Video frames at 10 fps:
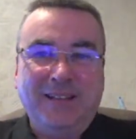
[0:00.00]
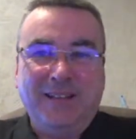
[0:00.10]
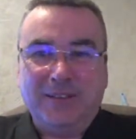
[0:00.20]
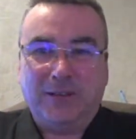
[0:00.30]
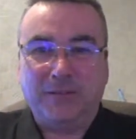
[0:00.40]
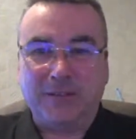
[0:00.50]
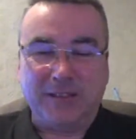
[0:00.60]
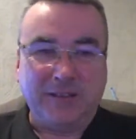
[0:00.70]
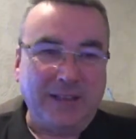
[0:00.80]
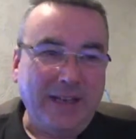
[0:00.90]

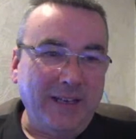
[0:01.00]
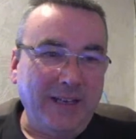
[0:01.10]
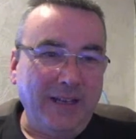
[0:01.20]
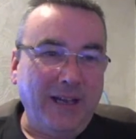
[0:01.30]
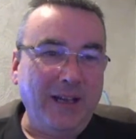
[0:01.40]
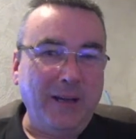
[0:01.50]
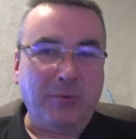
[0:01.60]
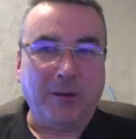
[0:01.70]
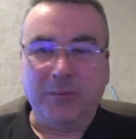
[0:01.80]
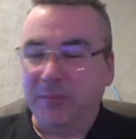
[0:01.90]
Obviously there's a
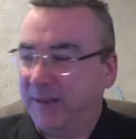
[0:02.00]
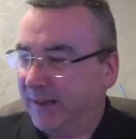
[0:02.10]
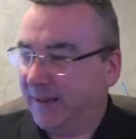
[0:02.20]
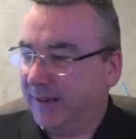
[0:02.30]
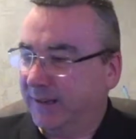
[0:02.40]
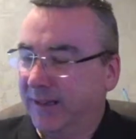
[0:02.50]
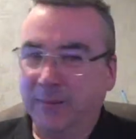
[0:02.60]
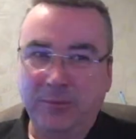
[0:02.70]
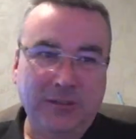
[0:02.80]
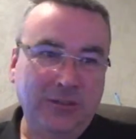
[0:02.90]
problem in A&E there,
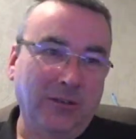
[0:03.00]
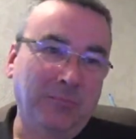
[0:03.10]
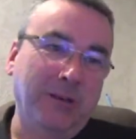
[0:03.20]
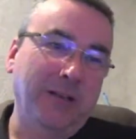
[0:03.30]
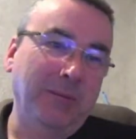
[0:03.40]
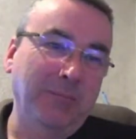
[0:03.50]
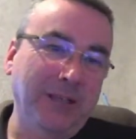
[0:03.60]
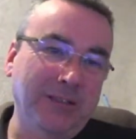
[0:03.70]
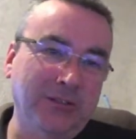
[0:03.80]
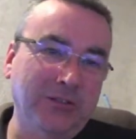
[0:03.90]
but it's not going to be me
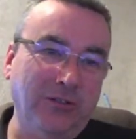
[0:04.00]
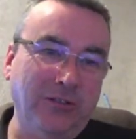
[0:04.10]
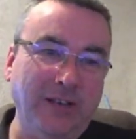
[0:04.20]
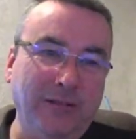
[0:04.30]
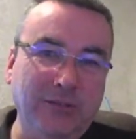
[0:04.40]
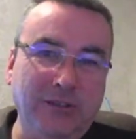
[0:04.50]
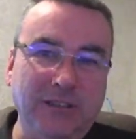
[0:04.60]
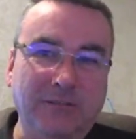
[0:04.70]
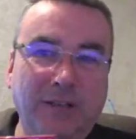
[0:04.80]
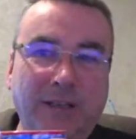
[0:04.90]
just sorting it out because
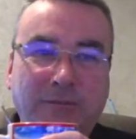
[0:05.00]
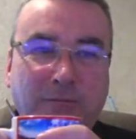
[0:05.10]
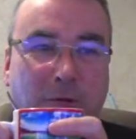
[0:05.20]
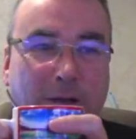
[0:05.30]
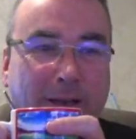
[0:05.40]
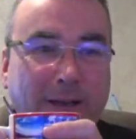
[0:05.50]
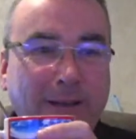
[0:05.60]
I've left work.